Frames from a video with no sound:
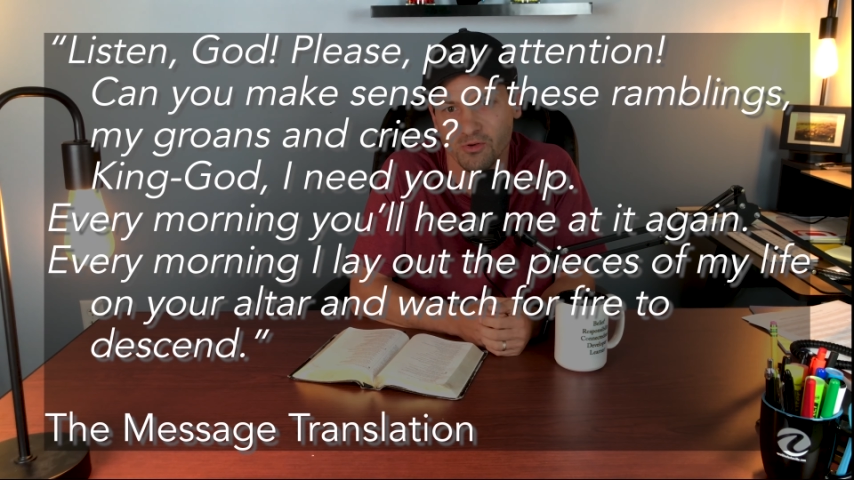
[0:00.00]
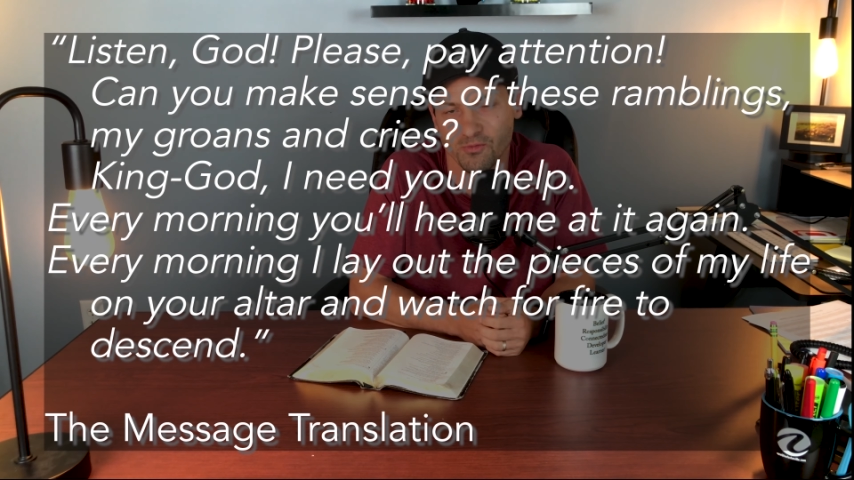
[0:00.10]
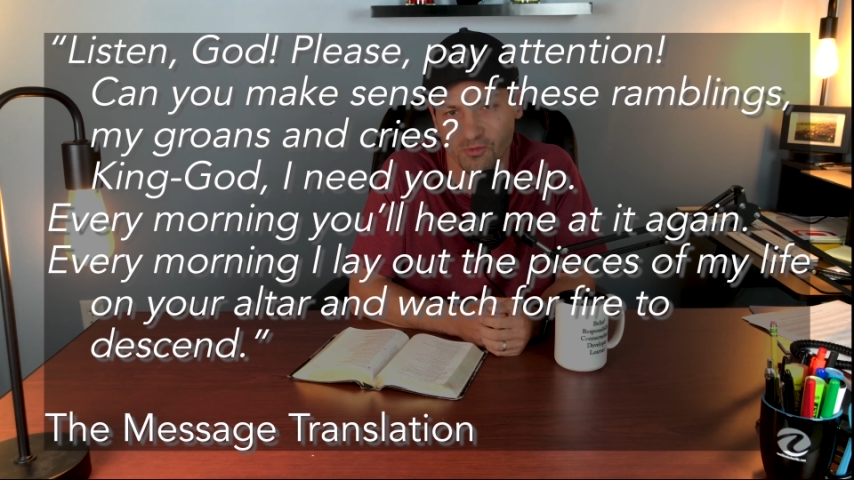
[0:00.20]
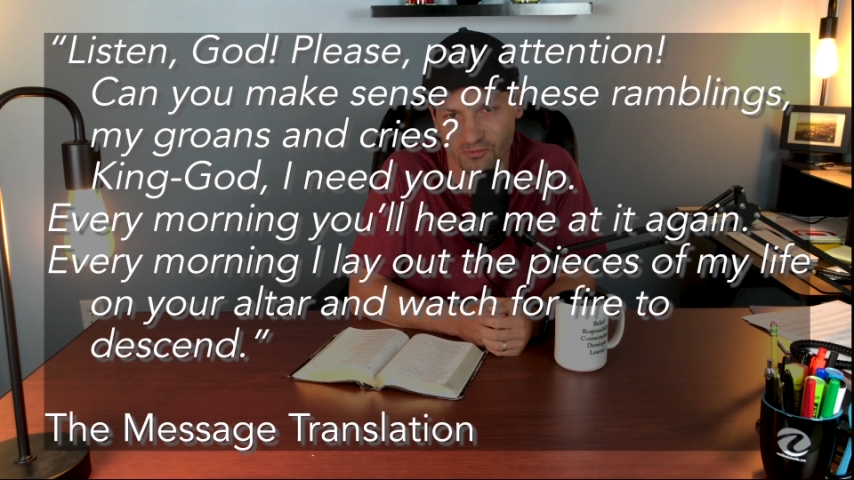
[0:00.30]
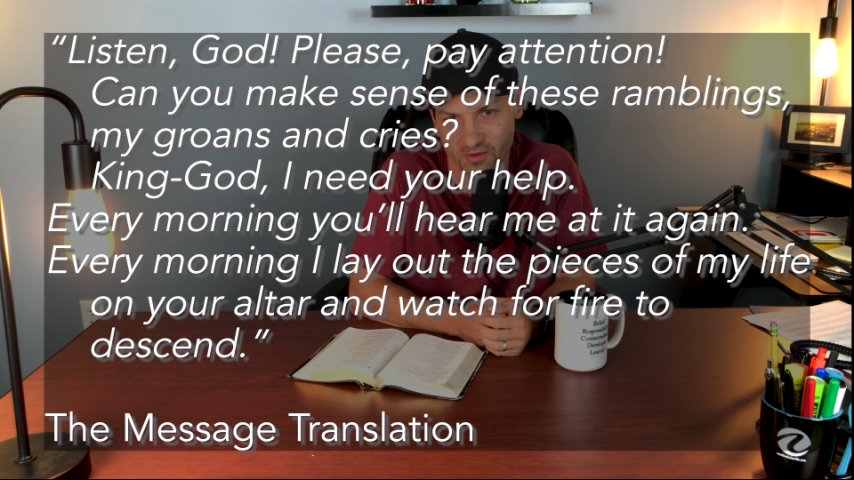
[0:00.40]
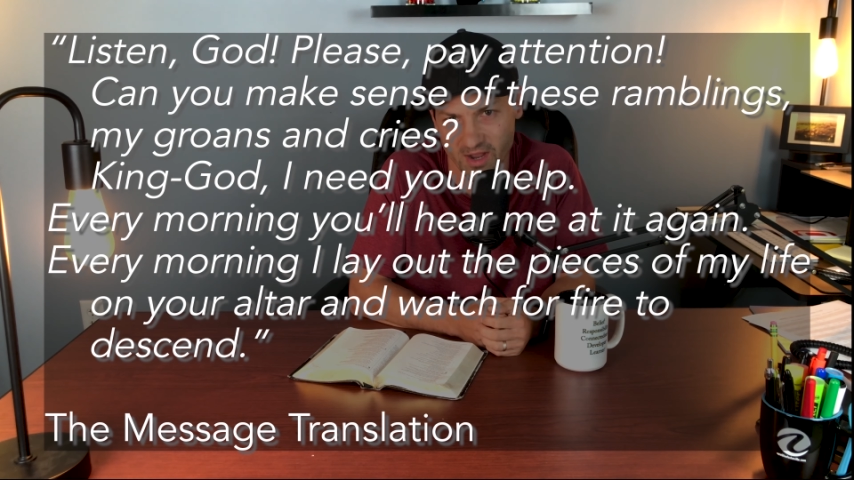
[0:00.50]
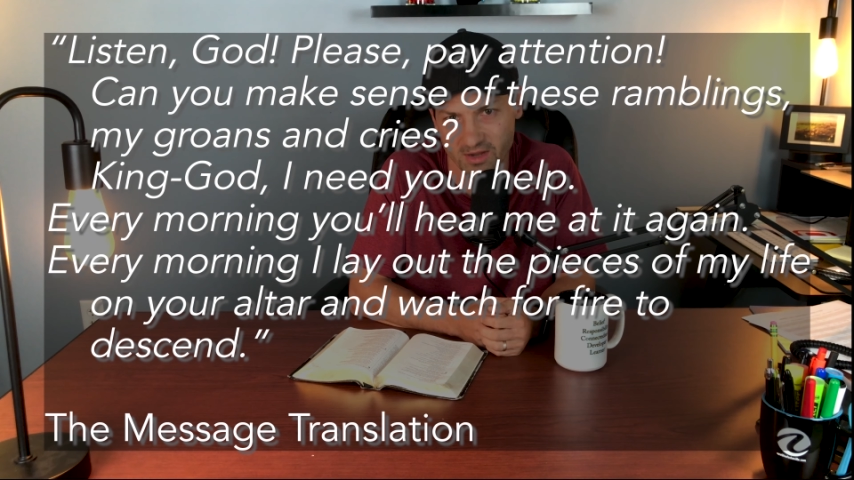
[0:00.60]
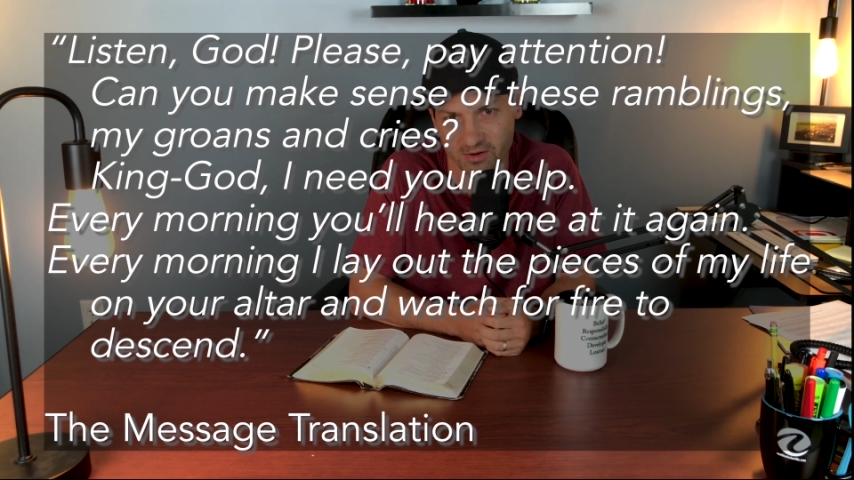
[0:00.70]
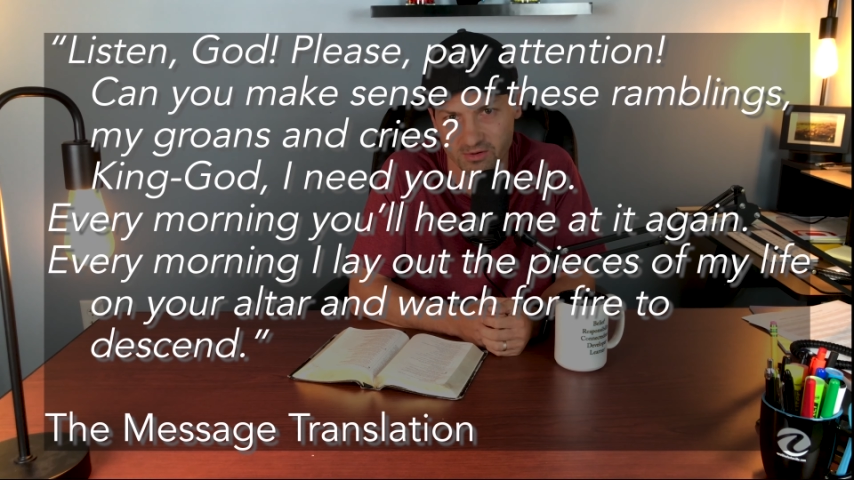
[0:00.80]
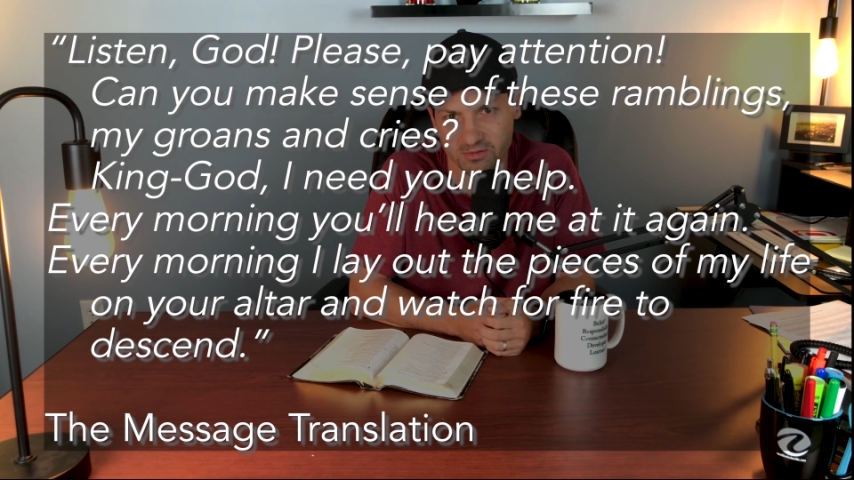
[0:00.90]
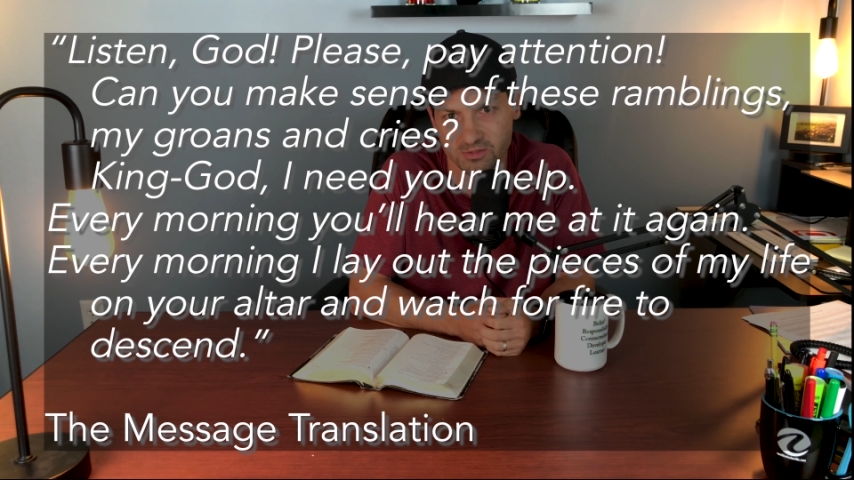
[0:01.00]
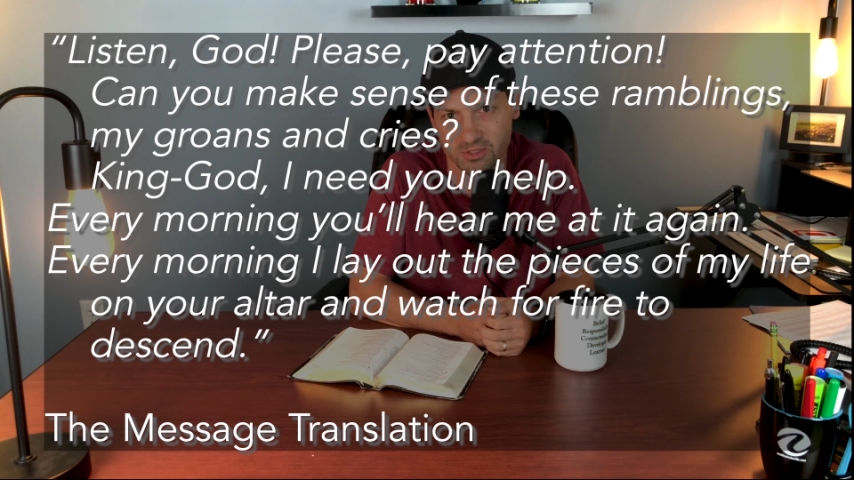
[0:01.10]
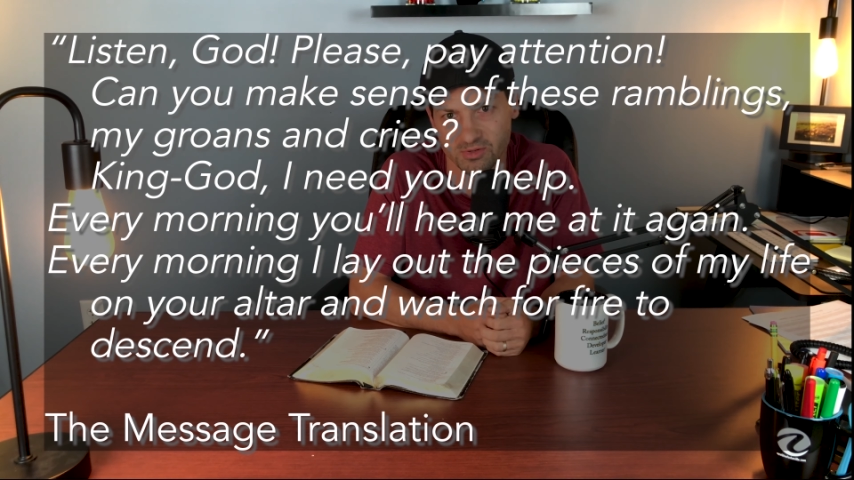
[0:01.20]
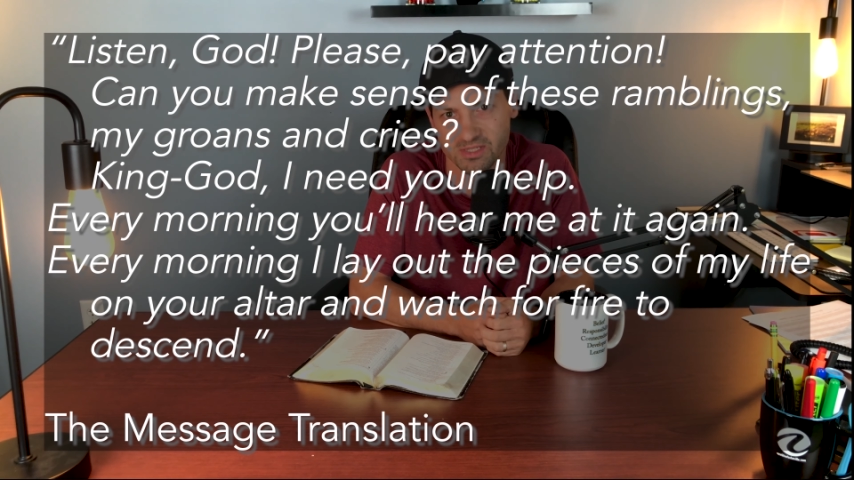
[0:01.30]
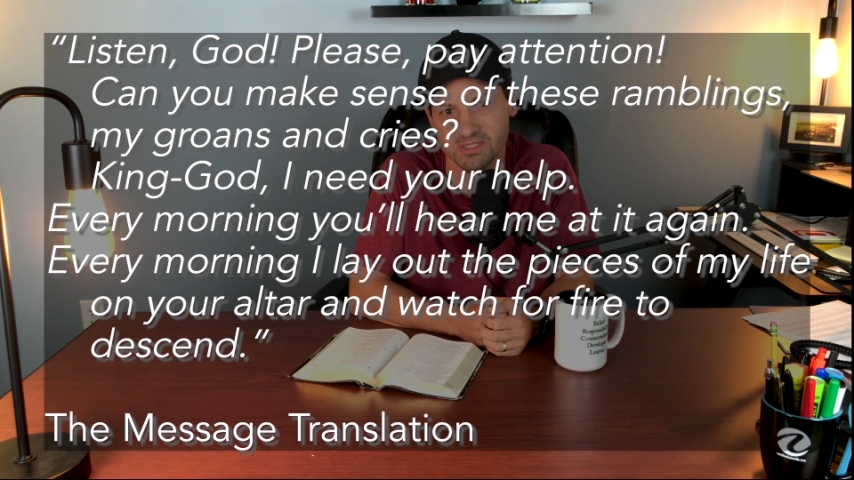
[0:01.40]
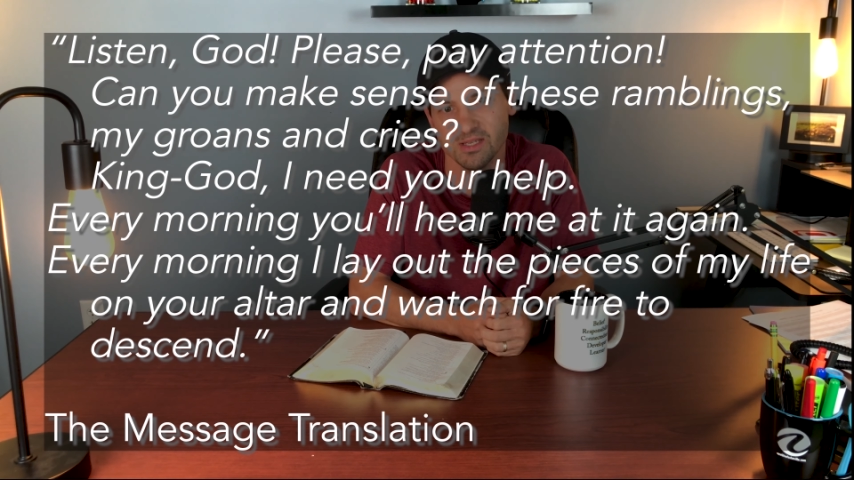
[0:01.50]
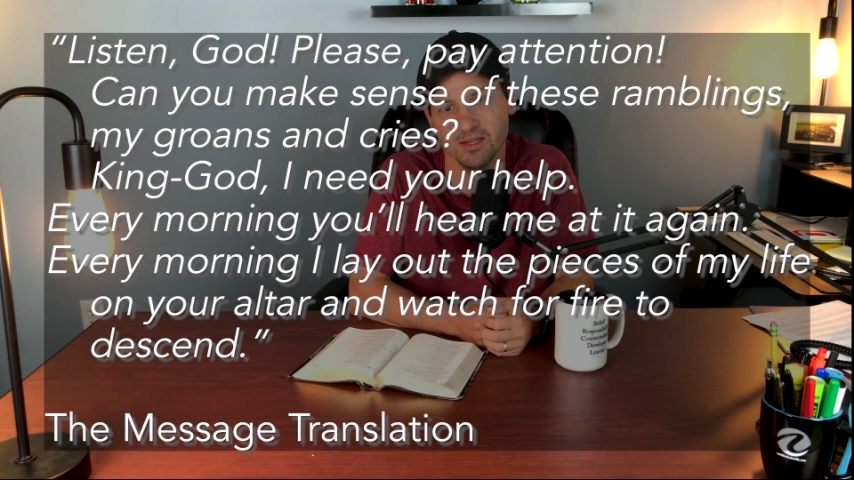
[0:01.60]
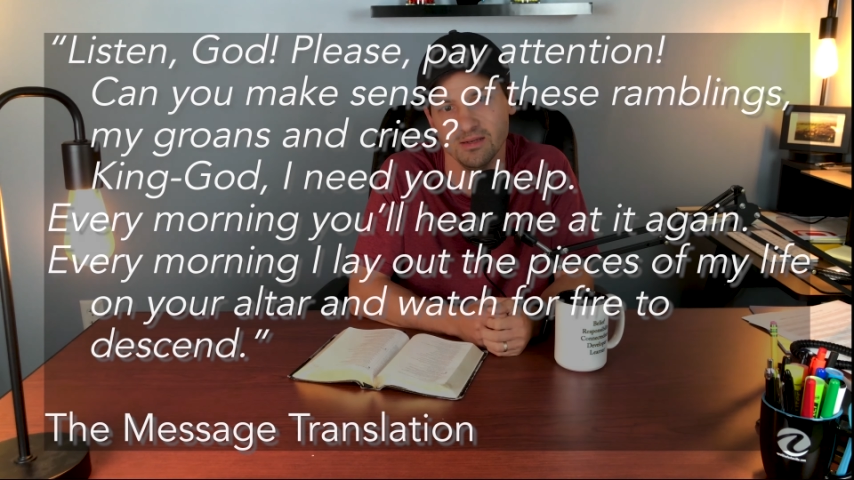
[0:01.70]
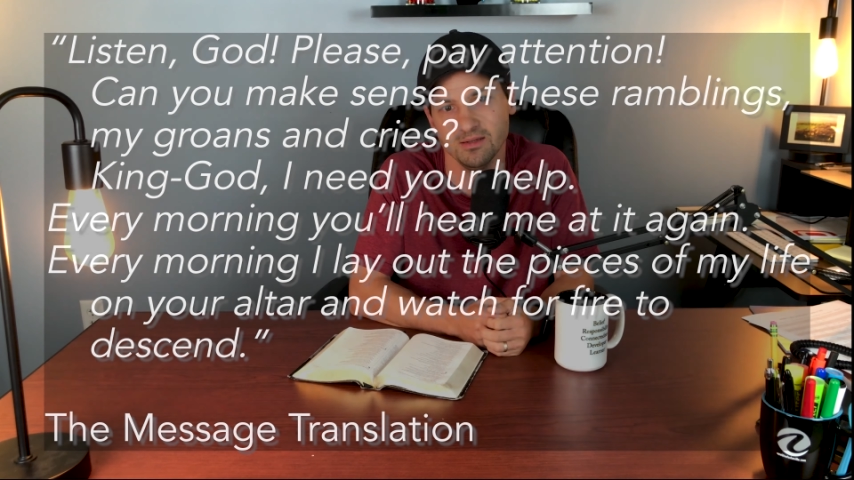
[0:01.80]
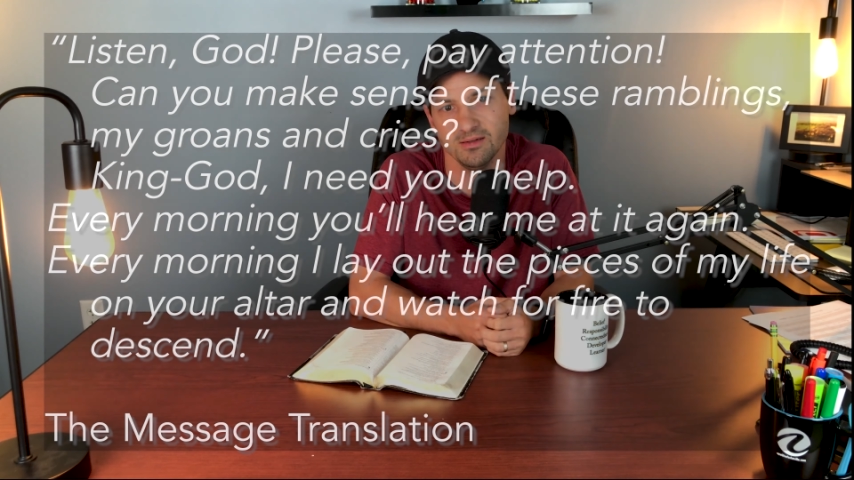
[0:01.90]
for fire to descend."